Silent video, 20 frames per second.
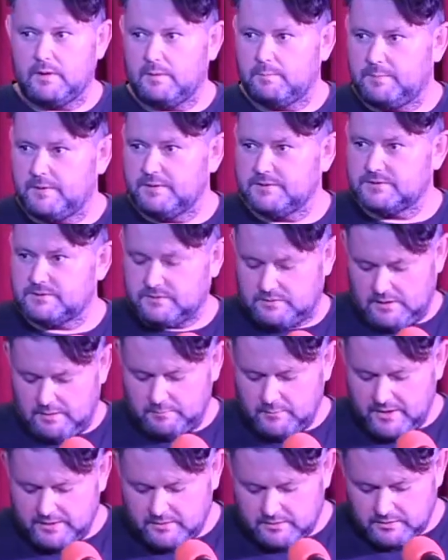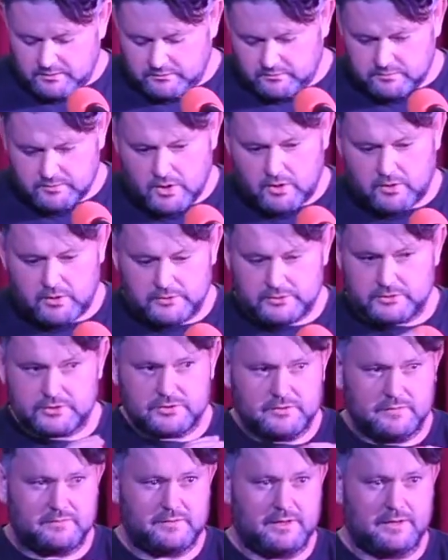a piece, I'm writing a
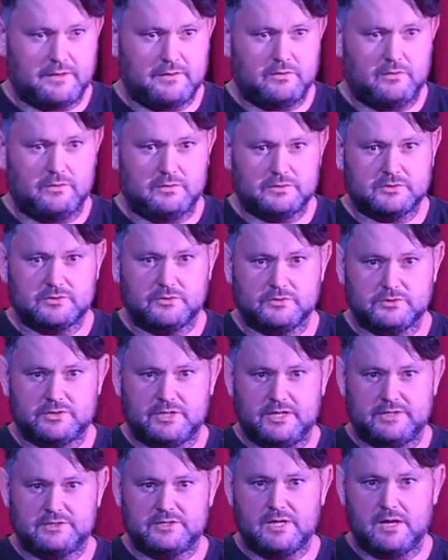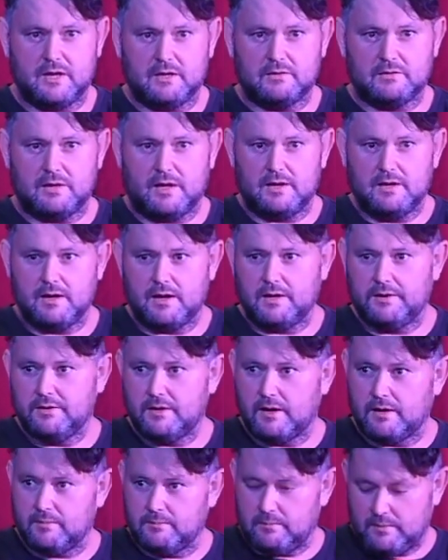large thing called Sunshine Secondary, and
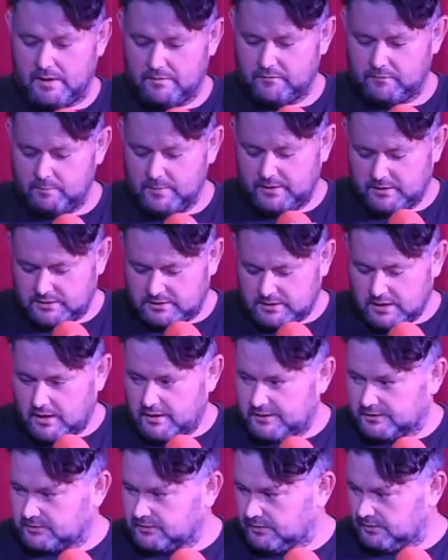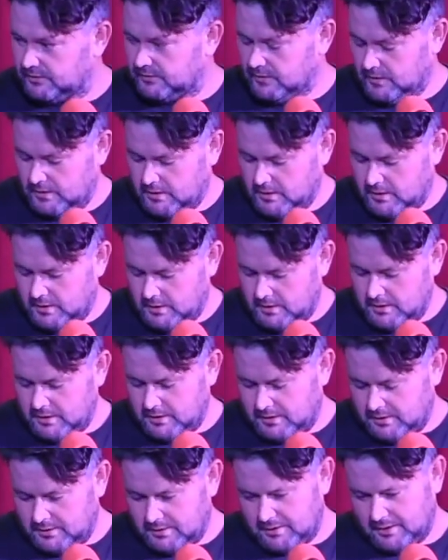I've made a character
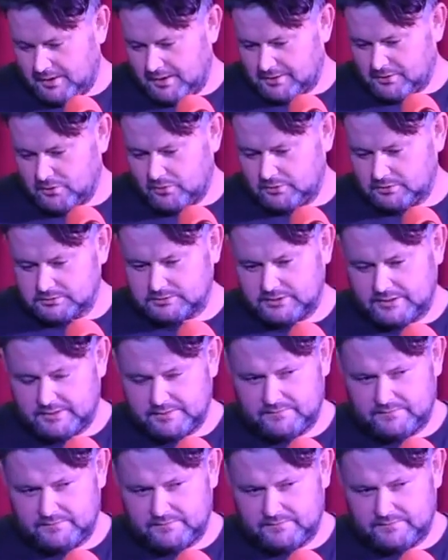I called